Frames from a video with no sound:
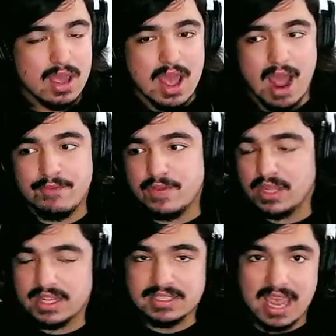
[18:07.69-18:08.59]
I feel
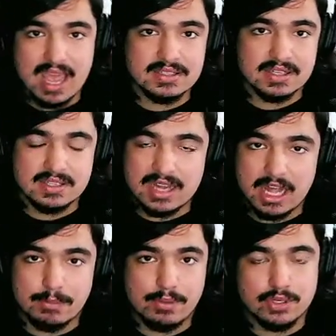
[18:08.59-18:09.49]
like Taz,
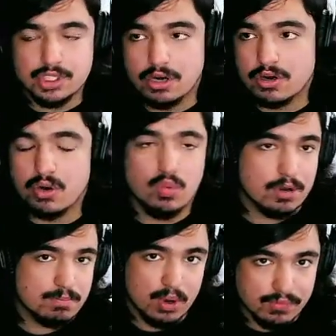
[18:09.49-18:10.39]
Excalibur, and Jericho
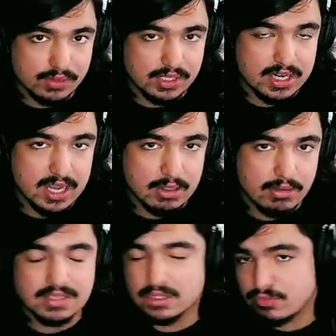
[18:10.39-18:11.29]
work perfectly together
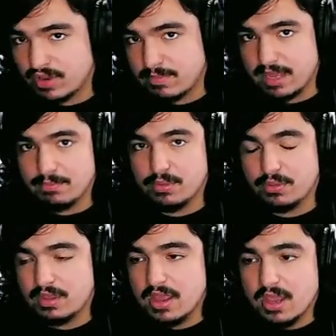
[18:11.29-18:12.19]
as a 3-man booth.